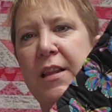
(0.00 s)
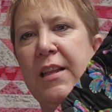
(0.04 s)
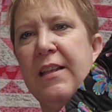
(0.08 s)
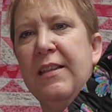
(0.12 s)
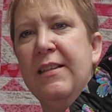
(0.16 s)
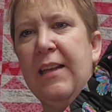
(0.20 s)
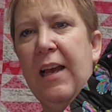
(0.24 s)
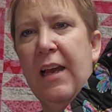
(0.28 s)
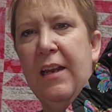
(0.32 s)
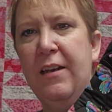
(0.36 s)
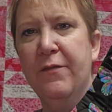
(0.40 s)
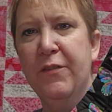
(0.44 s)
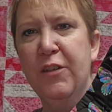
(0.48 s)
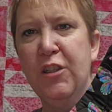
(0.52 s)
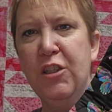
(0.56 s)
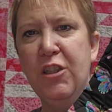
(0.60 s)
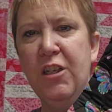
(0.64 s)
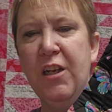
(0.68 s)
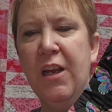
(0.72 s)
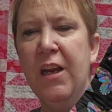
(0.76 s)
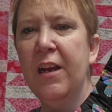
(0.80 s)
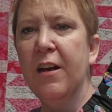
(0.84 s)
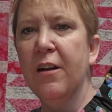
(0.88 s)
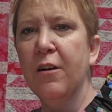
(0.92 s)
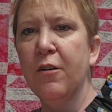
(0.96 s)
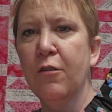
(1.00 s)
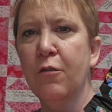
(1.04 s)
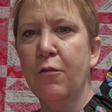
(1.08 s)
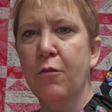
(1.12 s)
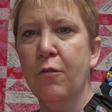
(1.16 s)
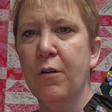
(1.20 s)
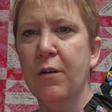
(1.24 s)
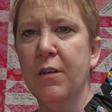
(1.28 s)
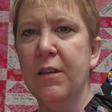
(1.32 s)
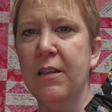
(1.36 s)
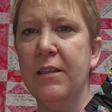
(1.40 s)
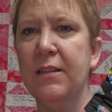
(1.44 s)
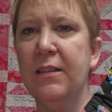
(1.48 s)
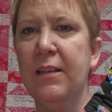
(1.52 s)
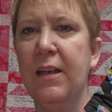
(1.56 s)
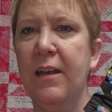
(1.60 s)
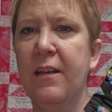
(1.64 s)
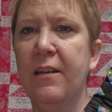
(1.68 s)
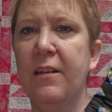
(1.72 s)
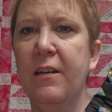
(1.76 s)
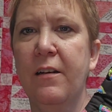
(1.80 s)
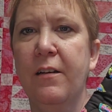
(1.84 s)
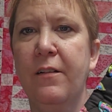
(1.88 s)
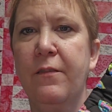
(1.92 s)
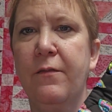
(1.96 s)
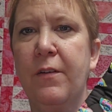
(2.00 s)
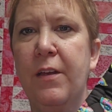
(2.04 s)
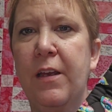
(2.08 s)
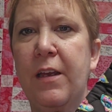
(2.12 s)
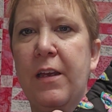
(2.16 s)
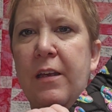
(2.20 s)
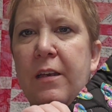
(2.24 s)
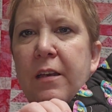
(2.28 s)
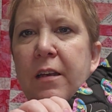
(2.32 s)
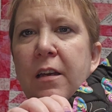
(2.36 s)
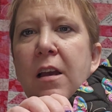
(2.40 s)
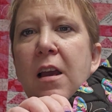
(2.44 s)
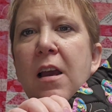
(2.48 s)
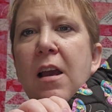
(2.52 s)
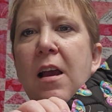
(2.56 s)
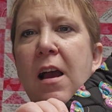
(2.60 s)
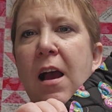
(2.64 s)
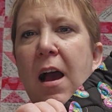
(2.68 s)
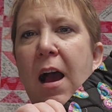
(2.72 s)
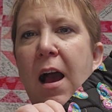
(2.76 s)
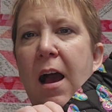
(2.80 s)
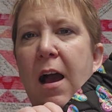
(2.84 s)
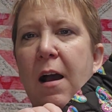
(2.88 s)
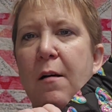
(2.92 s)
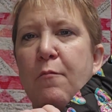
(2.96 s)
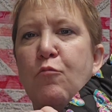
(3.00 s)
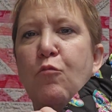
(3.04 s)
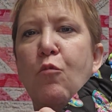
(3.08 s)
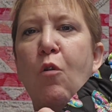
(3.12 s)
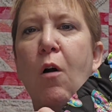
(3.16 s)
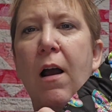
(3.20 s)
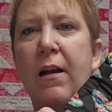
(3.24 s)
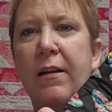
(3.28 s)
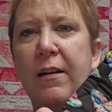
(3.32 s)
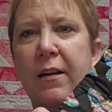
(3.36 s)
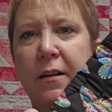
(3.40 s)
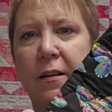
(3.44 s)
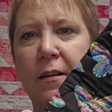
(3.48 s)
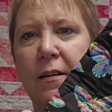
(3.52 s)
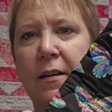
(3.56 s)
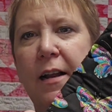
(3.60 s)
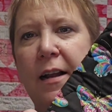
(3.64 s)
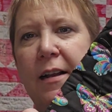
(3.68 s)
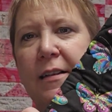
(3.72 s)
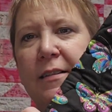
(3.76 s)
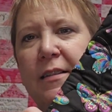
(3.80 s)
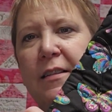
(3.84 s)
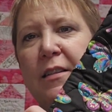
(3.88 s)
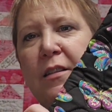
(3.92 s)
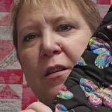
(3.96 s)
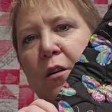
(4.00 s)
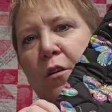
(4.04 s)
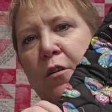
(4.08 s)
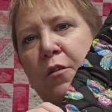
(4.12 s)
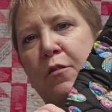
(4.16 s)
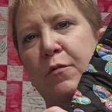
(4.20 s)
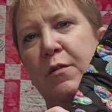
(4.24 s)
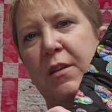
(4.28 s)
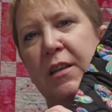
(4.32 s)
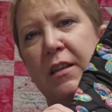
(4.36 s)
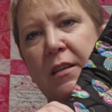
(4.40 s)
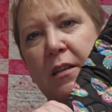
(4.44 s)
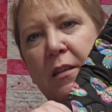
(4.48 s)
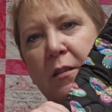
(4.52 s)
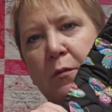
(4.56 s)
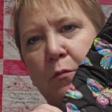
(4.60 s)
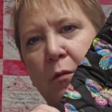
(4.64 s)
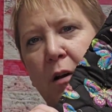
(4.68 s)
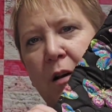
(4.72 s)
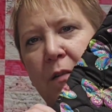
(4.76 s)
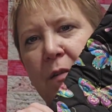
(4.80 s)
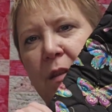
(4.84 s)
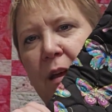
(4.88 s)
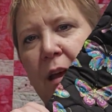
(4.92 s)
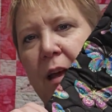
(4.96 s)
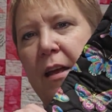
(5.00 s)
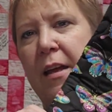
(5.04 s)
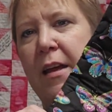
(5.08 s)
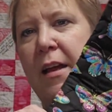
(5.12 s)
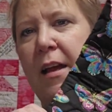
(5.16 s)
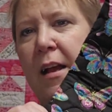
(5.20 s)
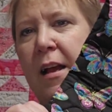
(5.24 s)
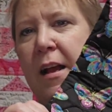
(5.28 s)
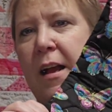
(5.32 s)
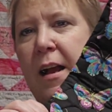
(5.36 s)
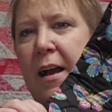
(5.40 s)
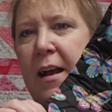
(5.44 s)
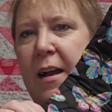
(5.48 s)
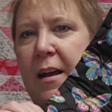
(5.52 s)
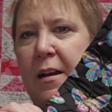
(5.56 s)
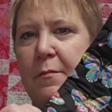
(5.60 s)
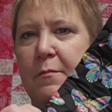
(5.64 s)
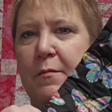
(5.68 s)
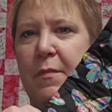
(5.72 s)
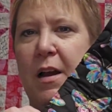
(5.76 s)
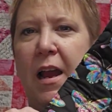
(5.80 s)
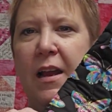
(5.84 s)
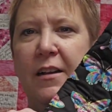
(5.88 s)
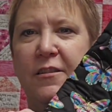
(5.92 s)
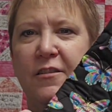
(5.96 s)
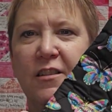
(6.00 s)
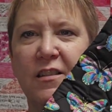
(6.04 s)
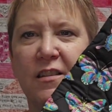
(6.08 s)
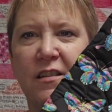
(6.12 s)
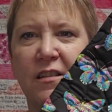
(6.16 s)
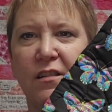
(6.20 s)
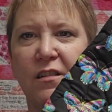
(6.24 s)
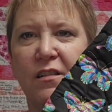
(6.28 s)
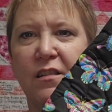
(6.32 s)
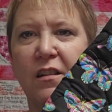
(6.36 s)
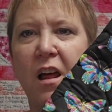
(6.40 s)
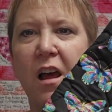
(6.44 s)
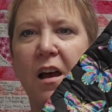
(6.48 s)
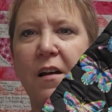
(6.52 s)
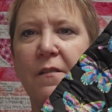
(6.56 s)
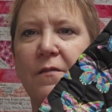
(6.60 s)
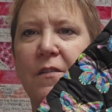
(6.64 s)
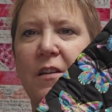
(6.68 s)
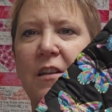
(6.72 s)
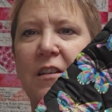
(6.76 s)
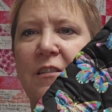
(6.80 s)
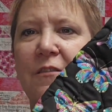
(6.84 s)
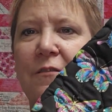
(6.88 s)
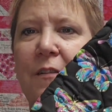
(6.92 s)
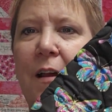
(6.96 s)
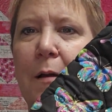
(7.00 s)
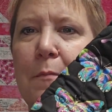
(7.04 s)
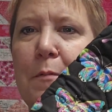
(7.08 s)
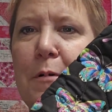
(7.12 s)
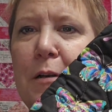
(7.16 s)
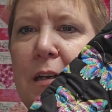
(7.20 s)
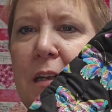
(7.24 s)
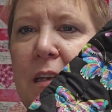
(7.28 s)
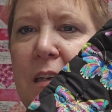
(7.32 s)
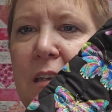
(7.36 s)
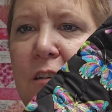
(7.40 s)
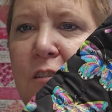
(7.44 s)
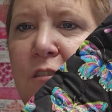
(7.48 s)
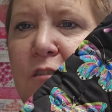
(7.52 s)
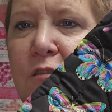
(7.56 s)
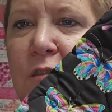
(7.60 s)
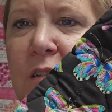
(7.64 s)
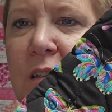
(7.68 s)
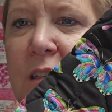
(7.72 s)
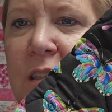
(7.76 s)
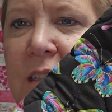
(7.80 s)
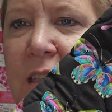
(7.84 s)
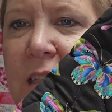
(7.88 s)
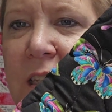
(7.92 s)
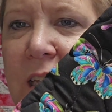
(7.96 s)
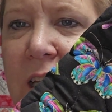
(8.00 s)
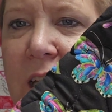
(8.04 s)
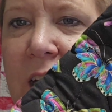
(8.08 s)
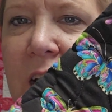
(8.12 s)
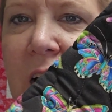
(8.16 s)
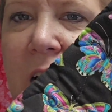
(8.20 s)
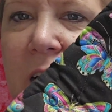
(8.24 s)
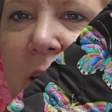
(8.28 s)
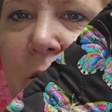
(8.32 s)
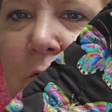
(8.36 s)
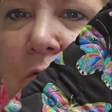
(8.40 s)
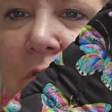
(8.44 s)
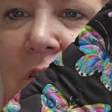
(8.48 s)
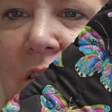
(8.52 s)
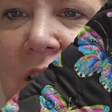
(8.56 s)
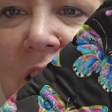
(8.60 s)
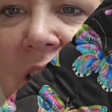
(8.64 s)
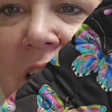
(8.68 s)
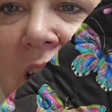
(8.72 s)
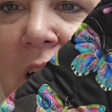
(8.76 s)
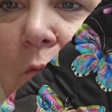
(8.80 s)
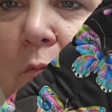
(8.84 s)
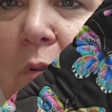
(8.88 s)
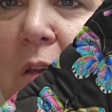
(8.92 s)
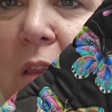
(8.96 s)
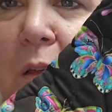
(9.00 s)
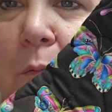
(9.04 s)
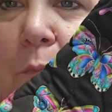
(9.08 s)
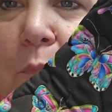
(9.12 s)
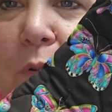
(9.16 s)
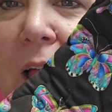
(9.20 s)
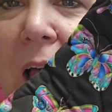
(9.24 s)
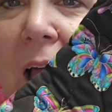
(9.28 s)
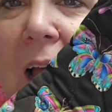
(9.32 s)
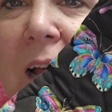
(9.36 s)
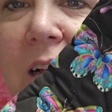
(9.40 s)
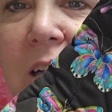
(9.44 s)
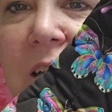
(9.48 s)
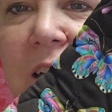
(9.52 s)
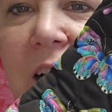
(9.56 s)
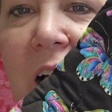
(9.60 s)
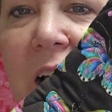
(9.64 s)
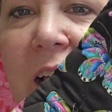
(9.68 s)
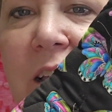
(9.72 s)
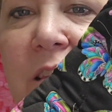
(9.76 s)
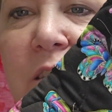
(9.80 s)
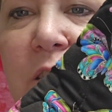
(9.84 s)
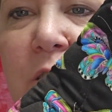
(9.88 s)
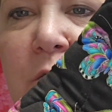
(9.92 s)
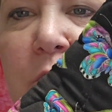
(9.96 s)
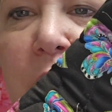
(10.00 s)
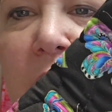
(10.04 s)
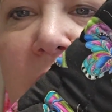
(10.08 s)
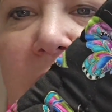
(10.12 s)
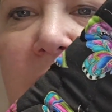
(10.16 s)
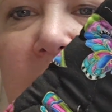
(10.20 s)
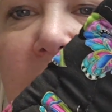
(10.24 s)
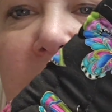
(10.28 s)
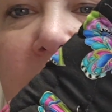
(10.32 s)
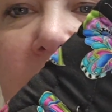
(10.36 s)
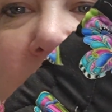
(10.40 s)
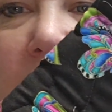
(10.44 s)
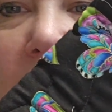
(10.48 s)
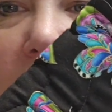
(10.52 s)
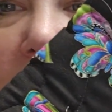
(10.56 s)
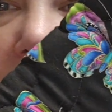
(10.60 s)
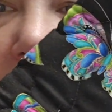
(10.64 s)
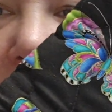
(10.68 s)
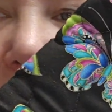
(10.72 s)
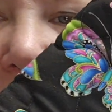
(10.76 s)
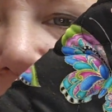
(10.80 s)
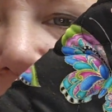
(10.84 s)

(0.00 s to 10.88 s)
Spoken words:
the side of a chair or the side of a walker. And so this is one that I just love this fabric, and as you can see, I quilted it with a black glide thread. It